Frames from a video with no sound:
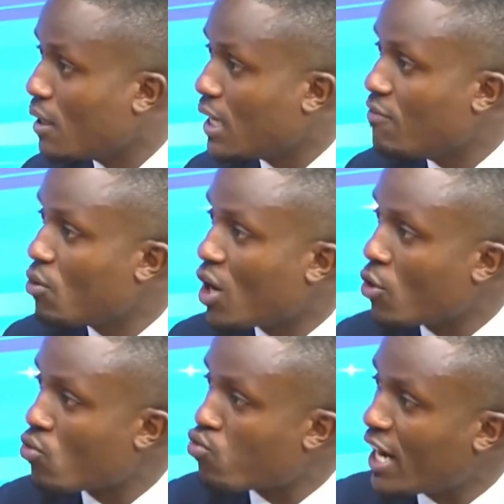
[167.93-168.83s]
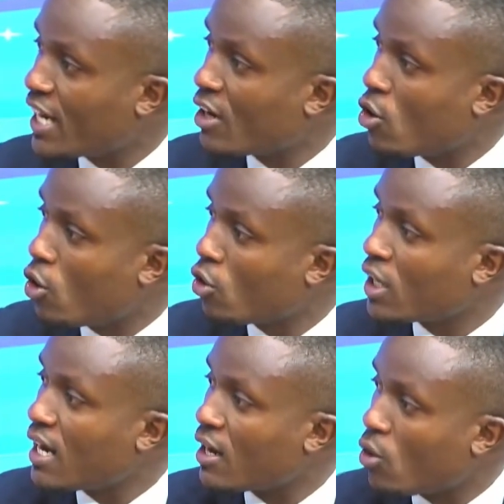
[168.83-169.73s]
if he were not running
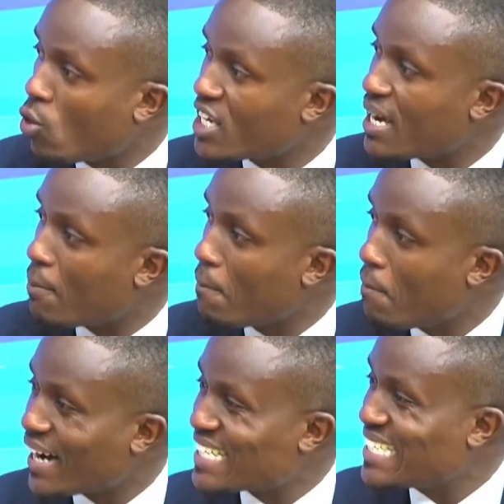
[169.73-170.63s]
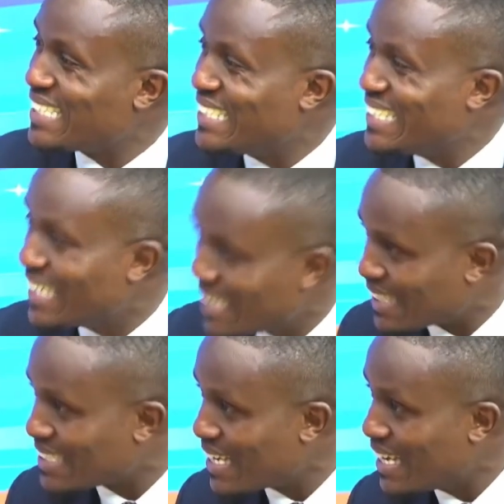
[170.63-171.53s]
on an ODM party
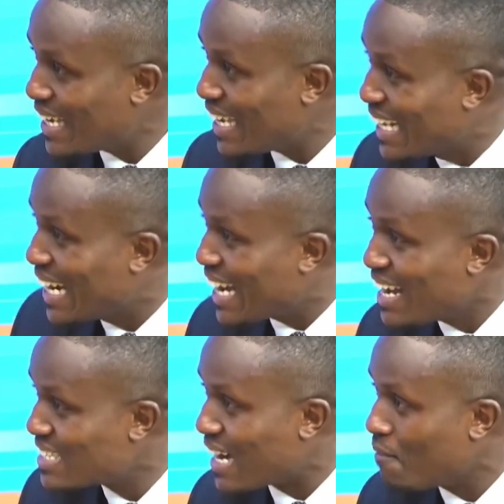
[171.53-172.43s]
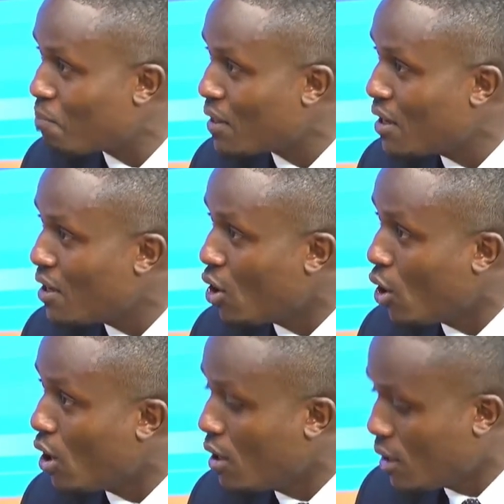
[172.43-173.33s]
ticket -hmm. in Langata? Mm
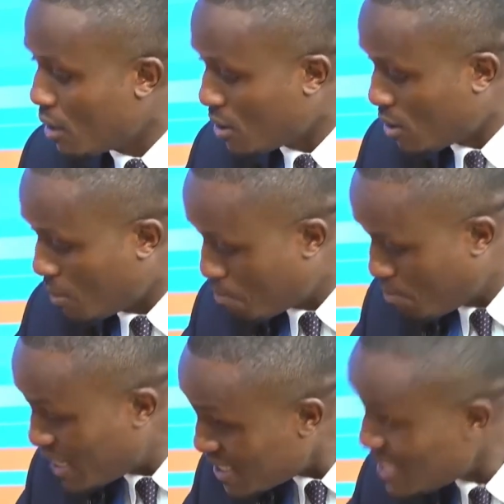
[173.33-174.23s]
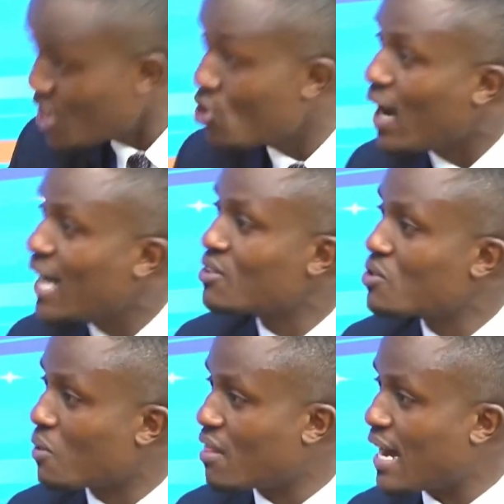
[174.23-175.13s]
basing your
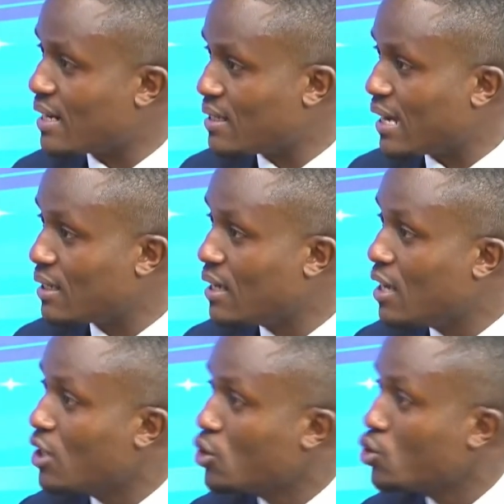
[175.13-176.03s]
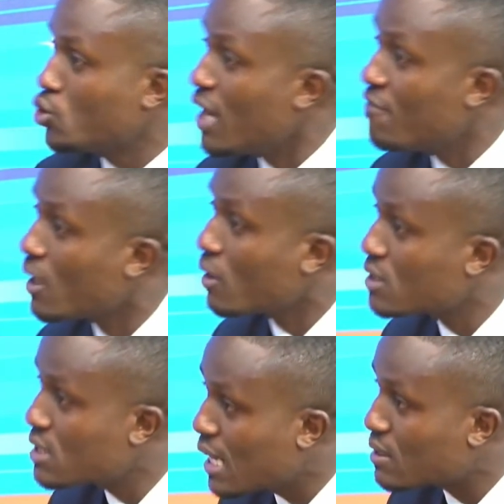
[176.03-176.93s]
answer on that, then, yeah. should have
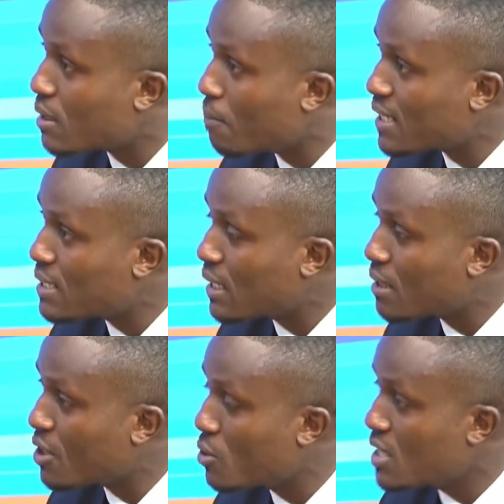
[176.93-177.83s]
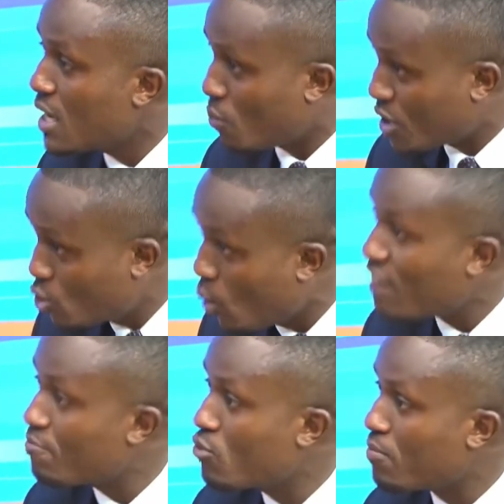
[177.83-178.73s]
consulted the party leader because we do
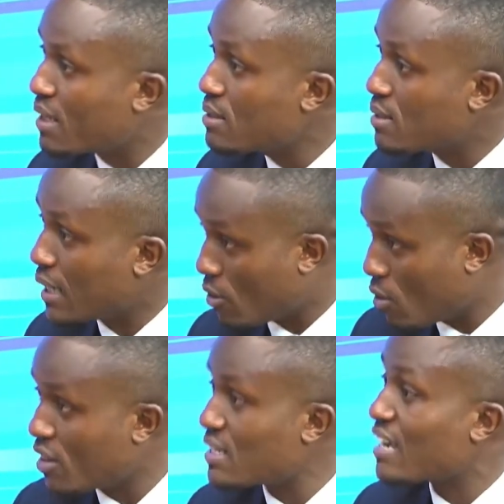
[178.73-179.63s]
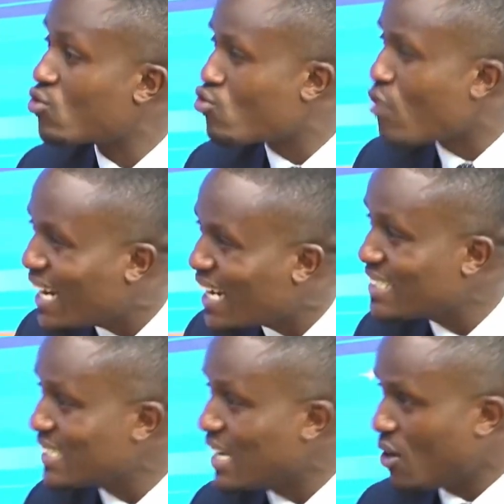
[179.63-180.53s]
have movements, like yes. Okothe saying,
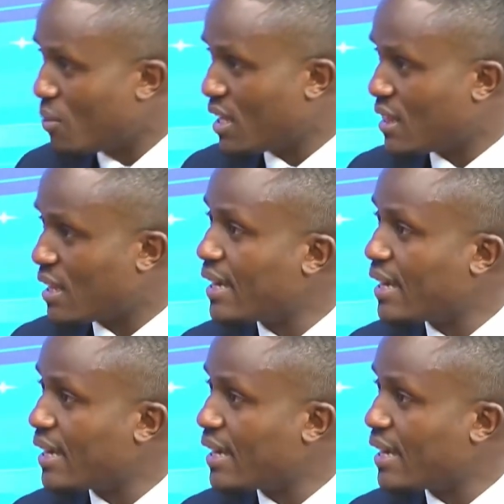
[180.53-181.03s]
rallies yeah. within the